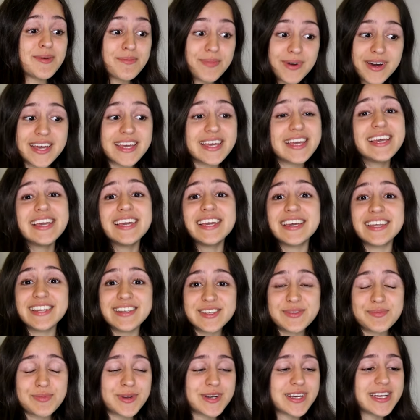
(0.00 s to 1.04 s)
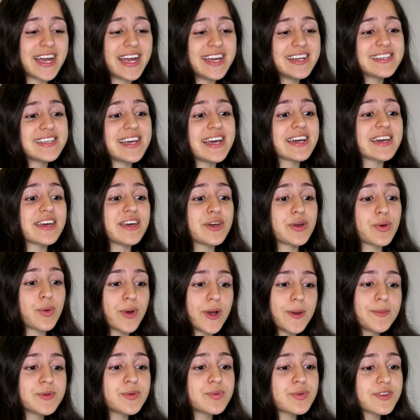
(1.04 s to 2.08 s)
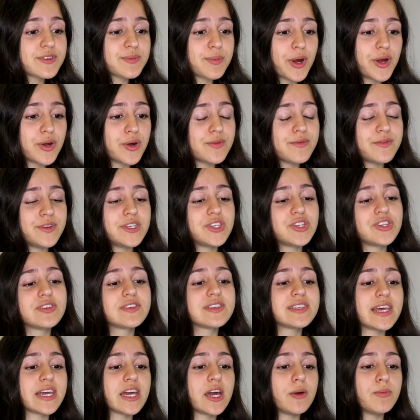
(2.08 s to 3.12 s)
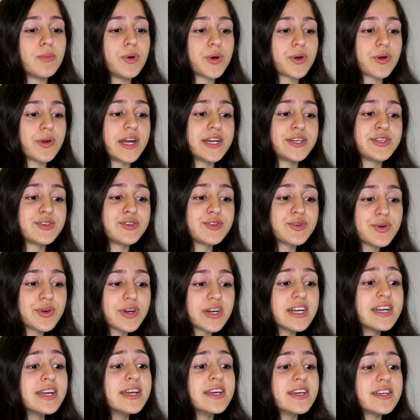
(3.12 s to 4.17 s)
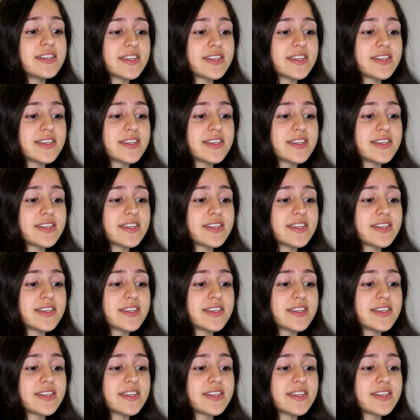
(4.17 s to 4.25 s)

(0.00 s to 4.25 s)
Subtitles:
But it is pretty high tech, equipped with smart home features like a motorized door,